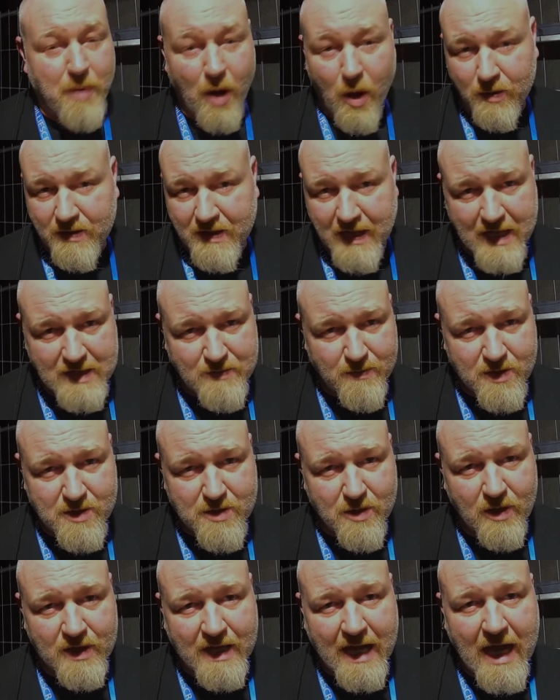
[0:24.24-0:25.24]
Both days were
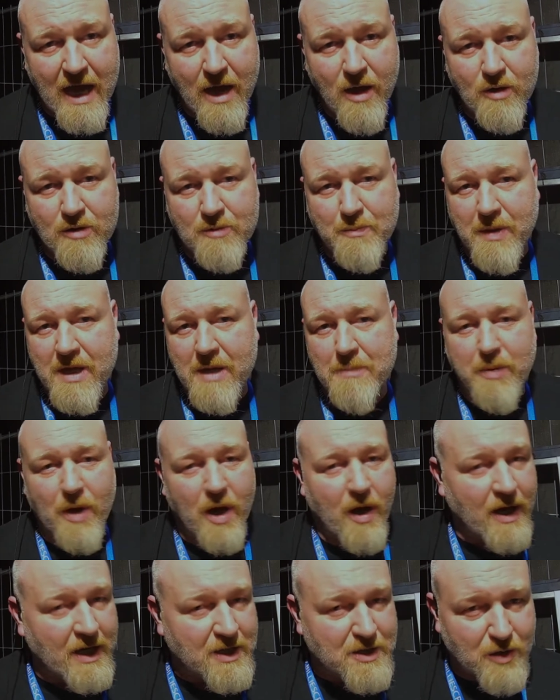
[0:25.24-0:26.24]
sold out.
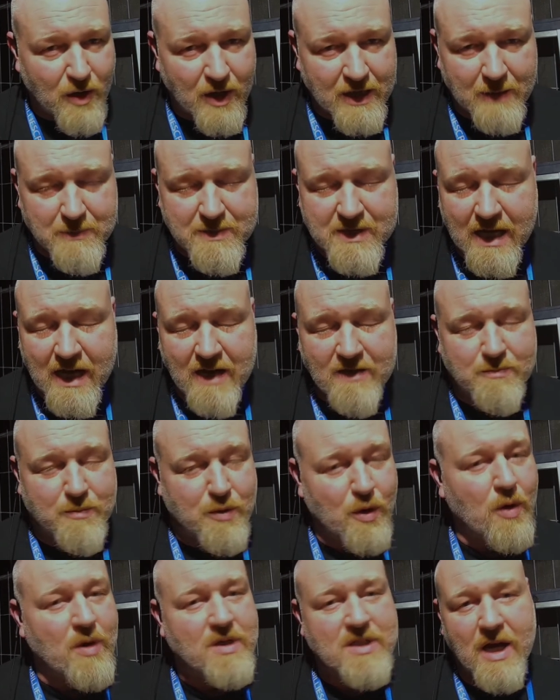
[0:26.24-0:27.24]
People are enjoying themselves.
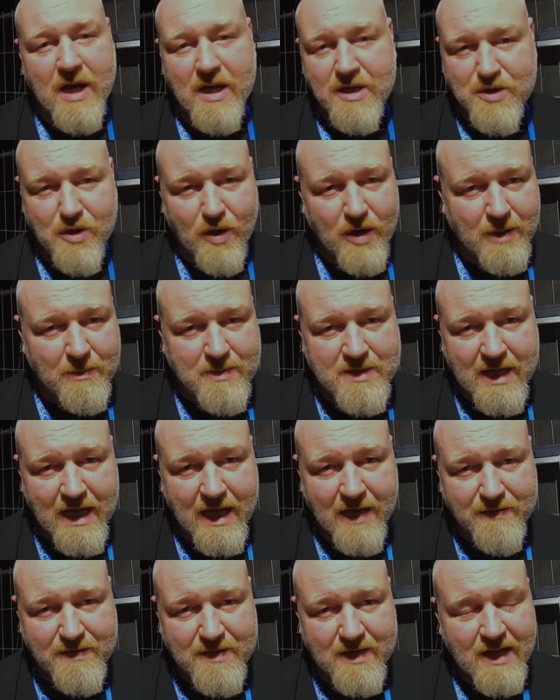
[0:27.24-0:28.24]
Brewers are enjoying
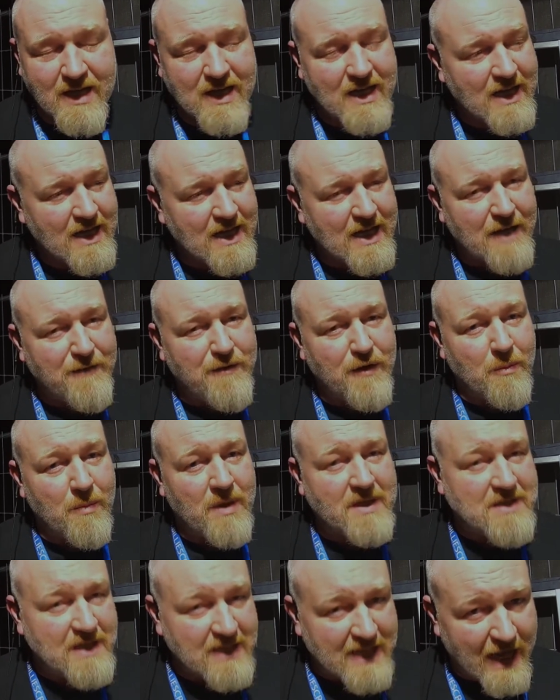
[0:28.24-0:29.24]
themselves. If you
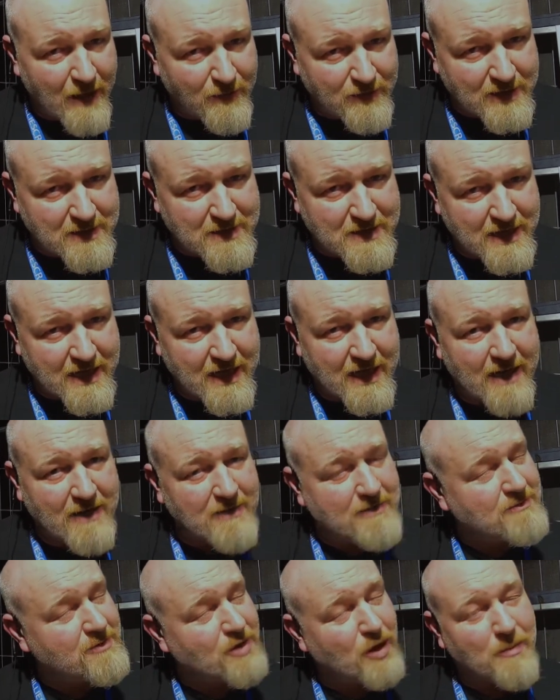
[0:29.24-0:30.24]
missed it out this
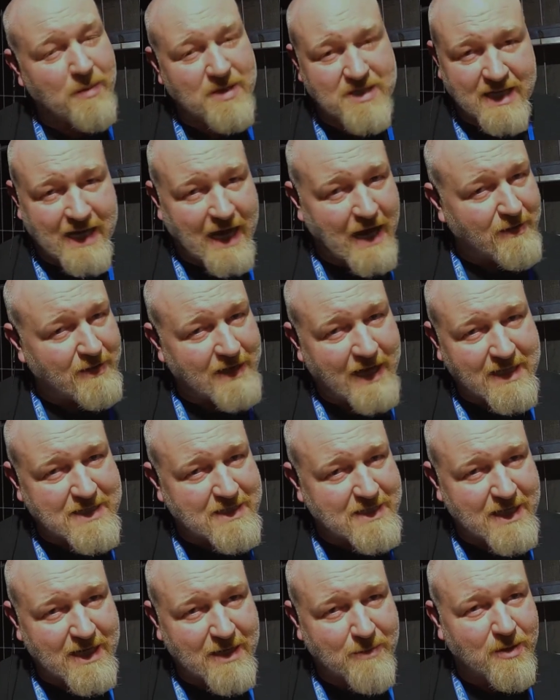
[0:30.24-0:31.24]
year, don't miss it out
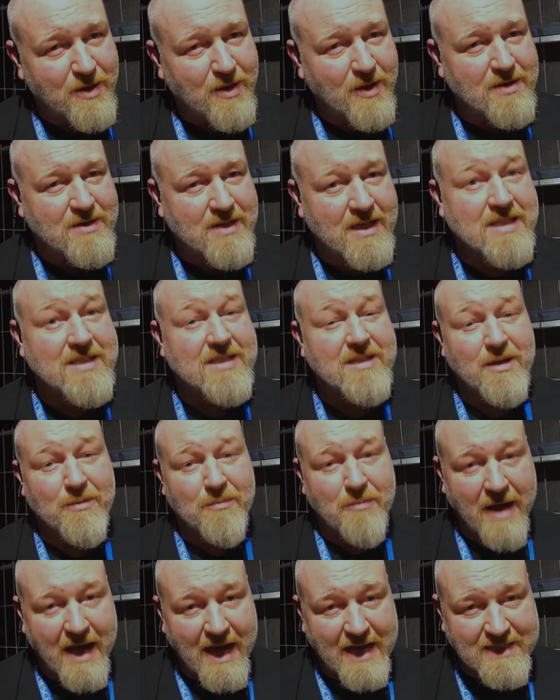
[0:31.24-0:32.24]
next year, because it's
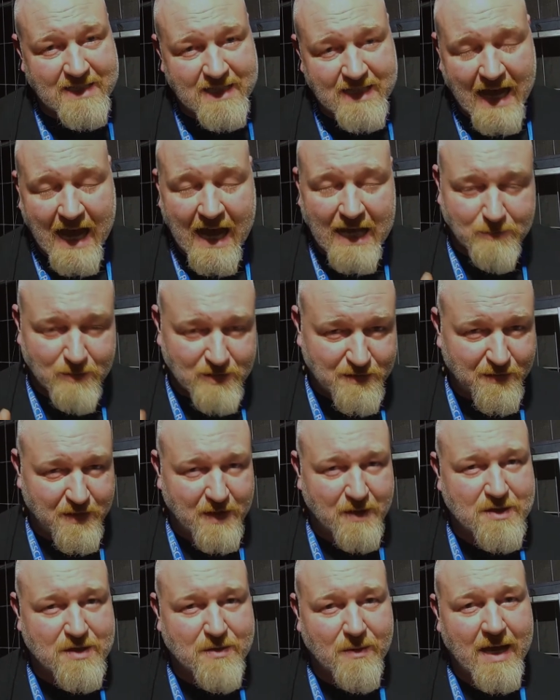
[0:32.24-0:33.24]
amazing.
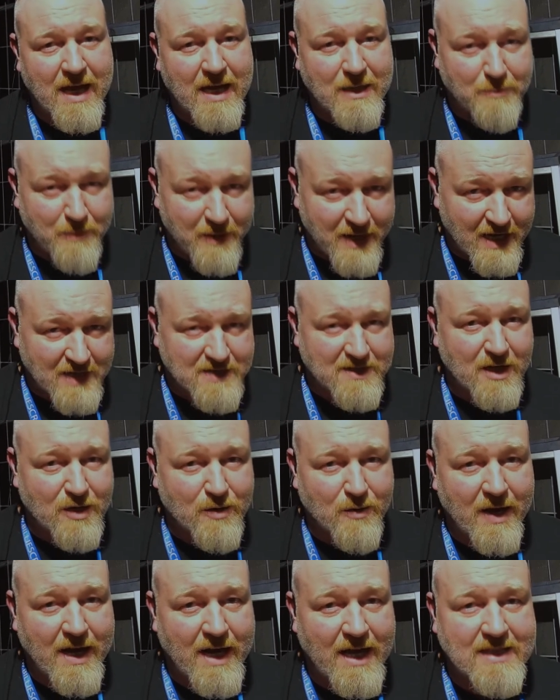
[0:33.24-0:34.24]
Atmosphere is great. Beers
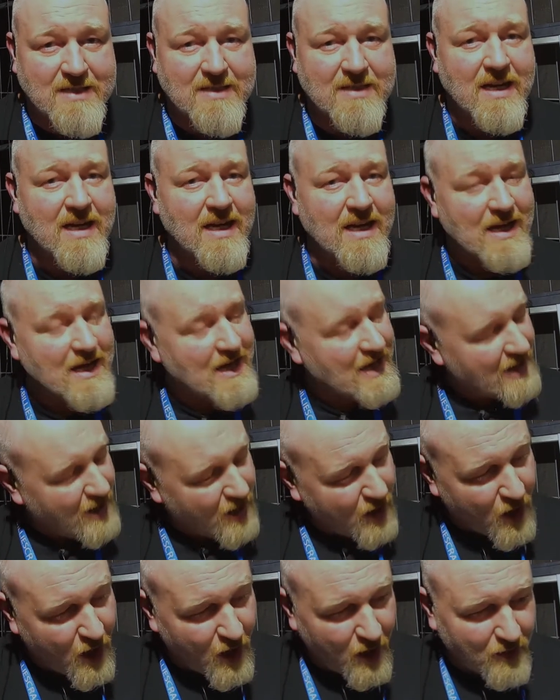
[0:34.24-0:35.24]
are great.
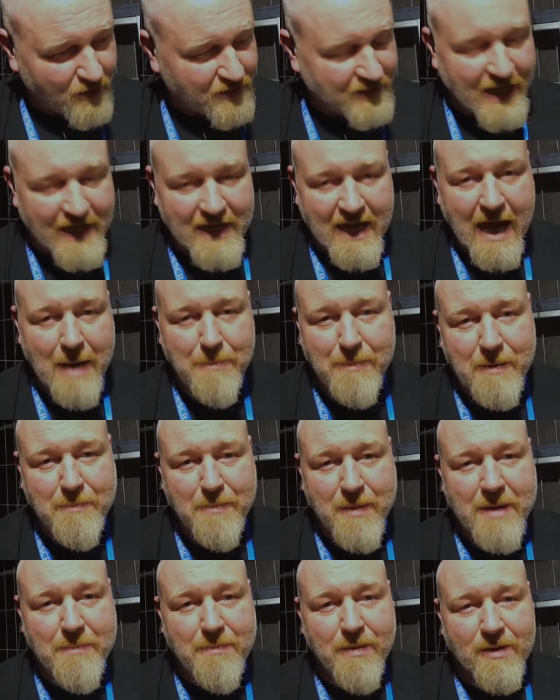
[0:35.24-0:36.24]
Old and happy
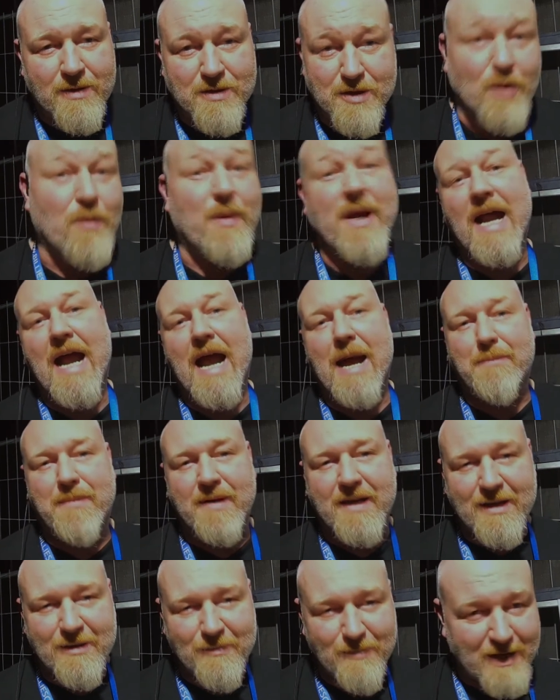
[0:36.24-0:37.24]
people. So we are
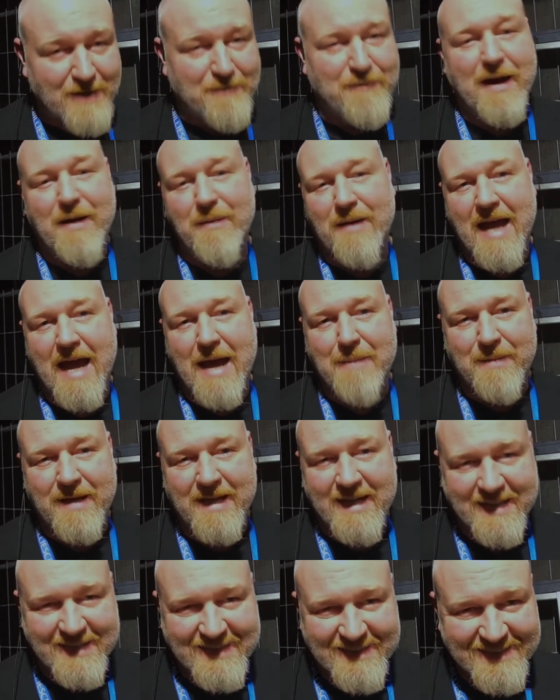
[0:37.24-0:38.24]
happy. We're very
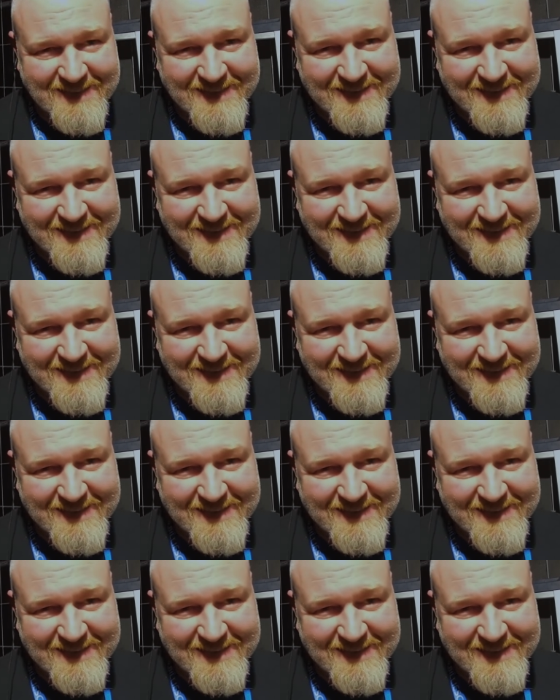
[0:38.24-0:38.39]
happy.